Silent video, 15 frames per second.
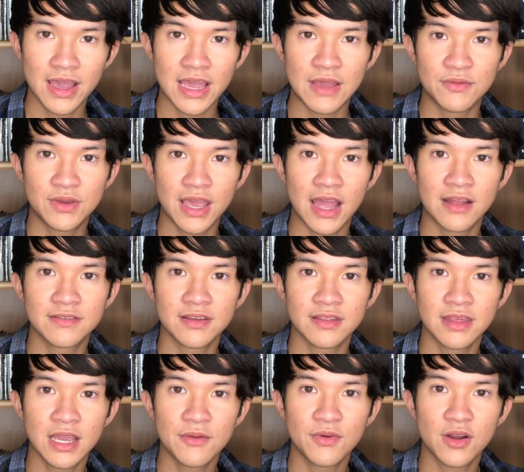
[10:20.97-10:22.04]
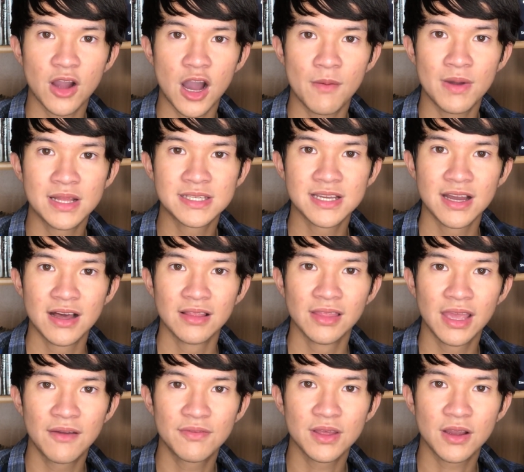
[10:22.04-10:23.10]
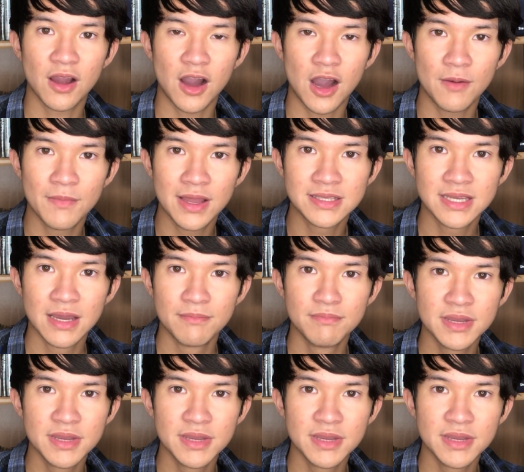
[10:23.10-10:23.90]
If you can't think of a comment, leave the comment